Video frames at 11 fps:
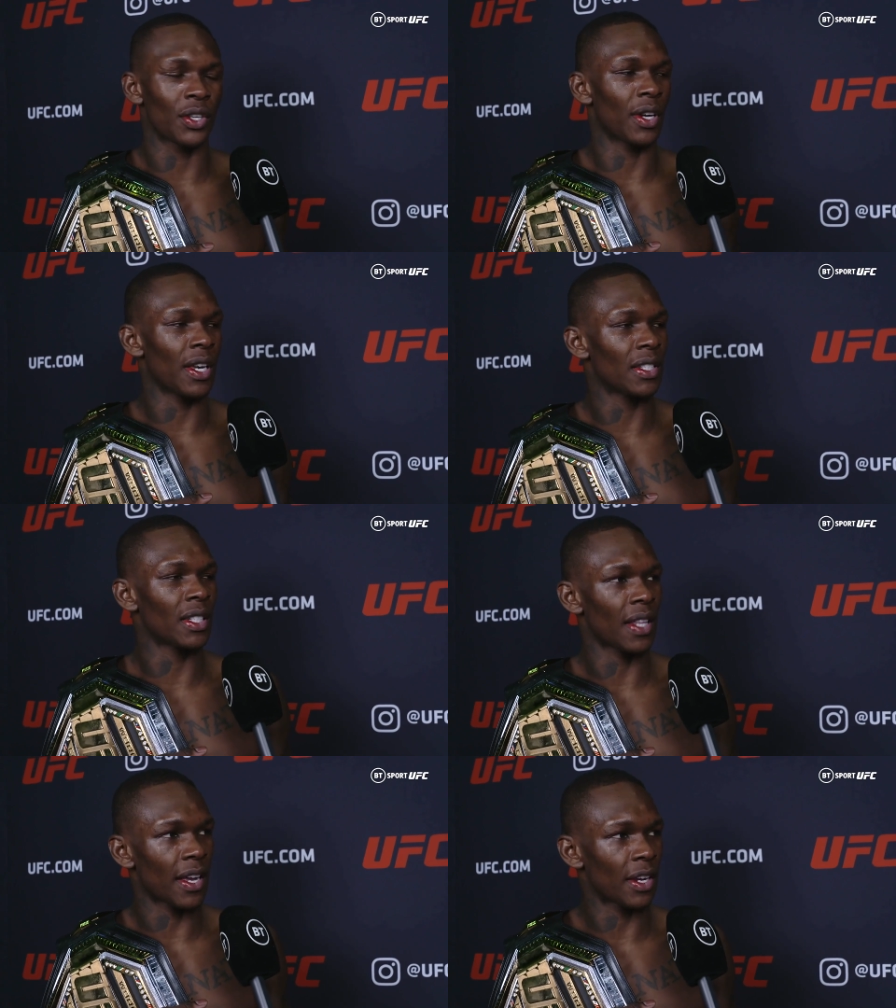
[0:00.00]
you know, he's
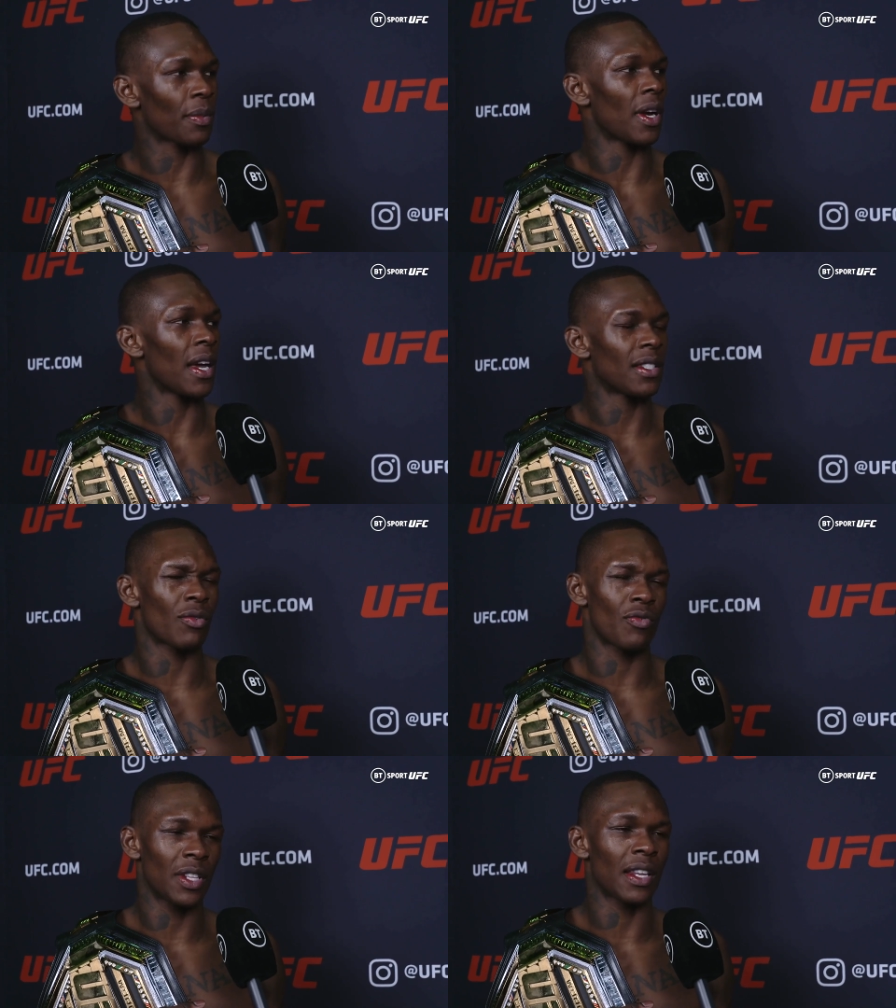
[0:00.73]
a stand up guy, he's
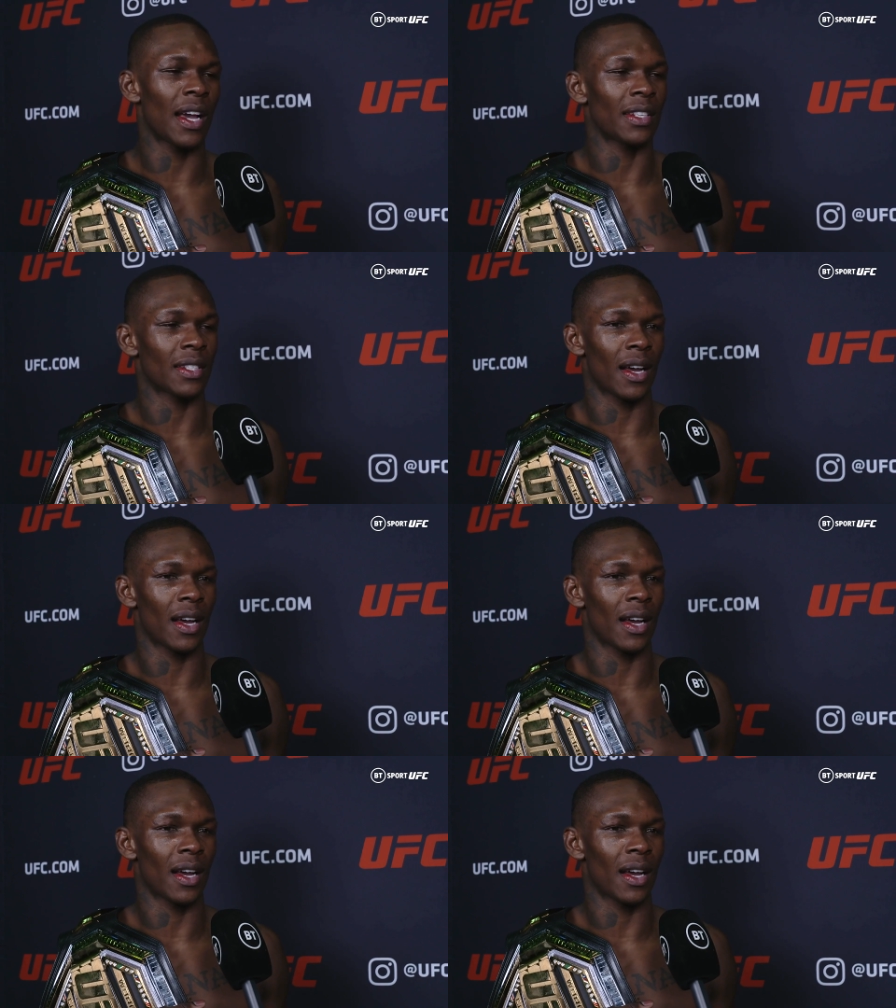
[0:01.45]
a really nice